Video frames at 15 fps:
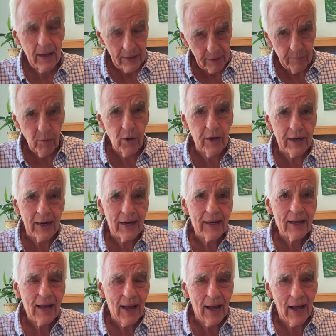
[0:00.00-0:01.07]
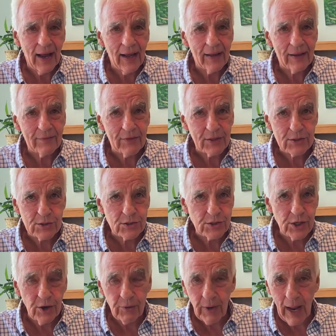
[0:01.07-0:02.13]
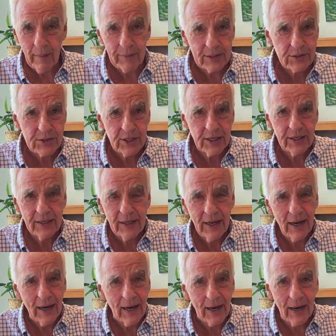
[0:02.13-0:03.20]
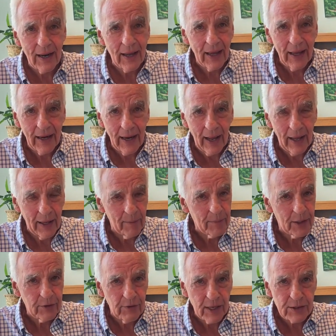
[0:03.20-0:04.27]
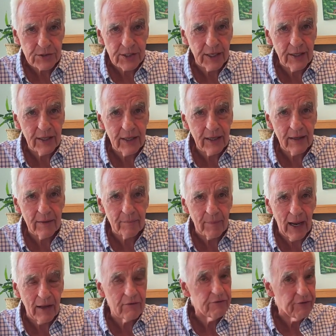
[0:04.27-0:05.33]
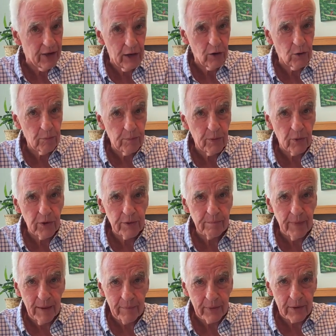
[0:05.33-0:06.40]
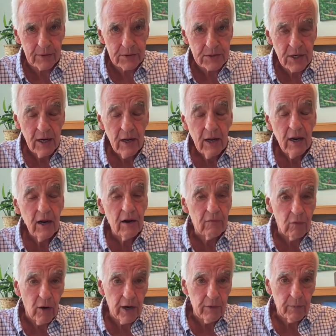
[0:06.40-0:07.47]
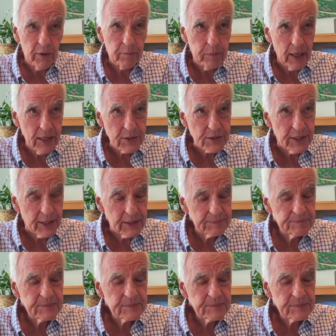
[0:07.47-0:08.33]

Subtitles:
Good morning. This is Joe Robinson, and I am addressing my fellow board members of Water with Blessing.